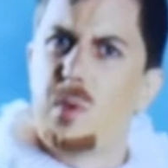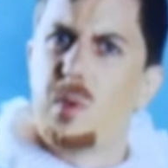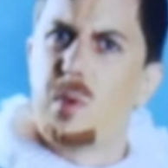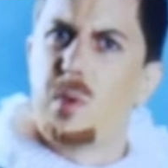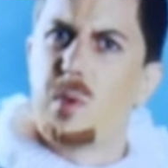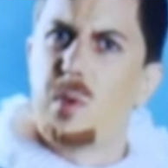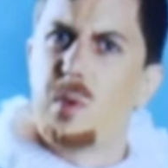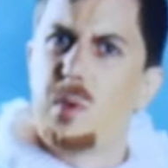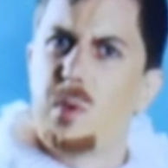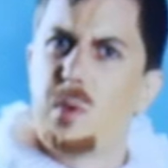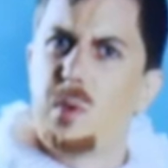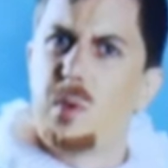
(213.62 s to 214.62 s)

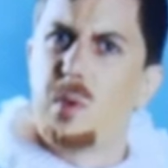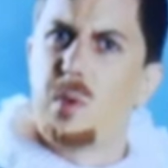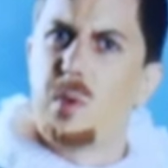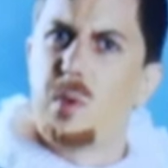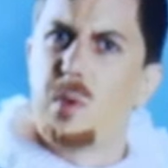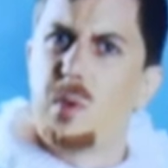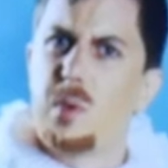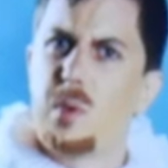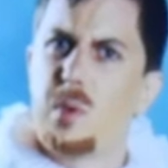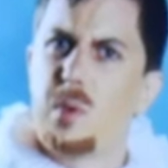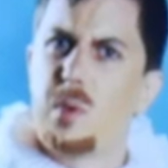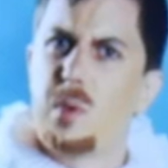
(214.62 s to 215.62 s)

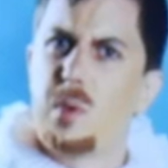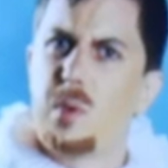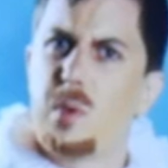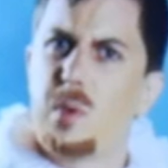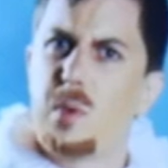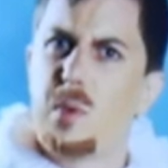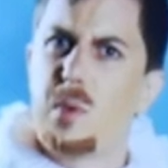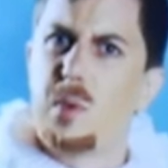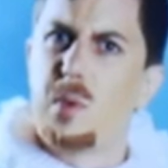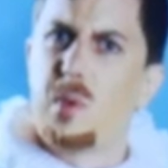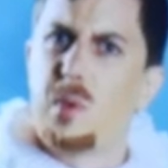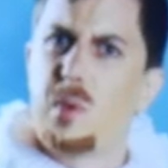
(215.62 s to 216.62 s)

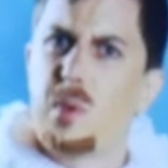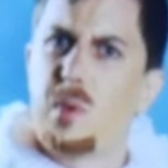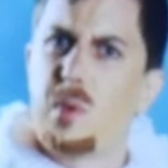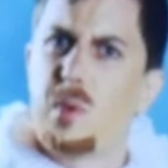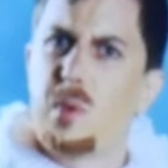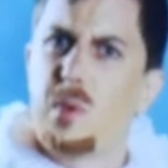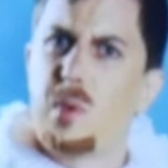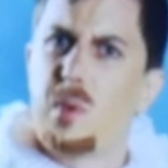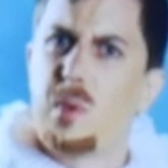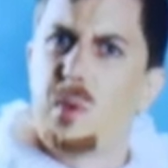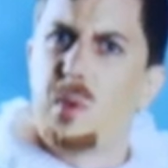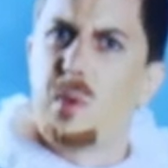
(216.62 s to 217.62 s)

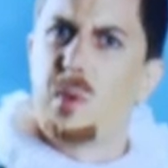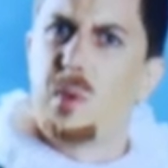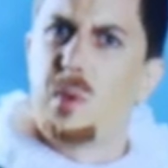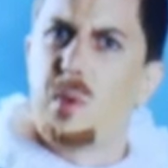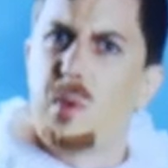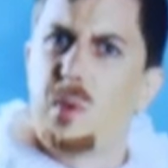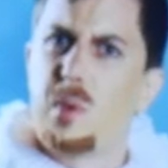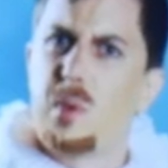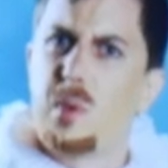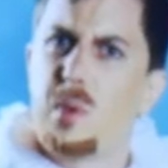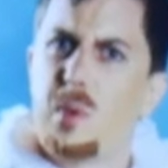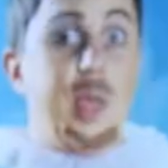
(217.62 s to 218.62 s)

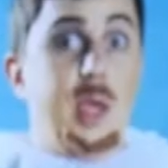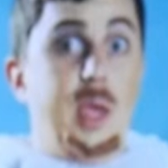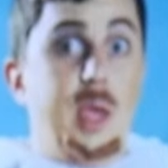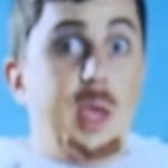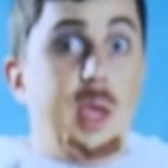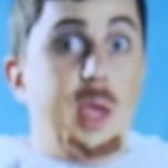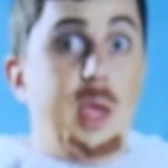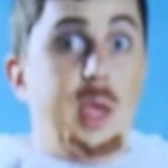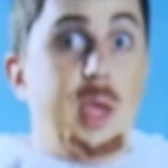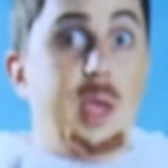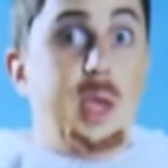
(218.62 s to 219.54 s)
This person isn't speaking.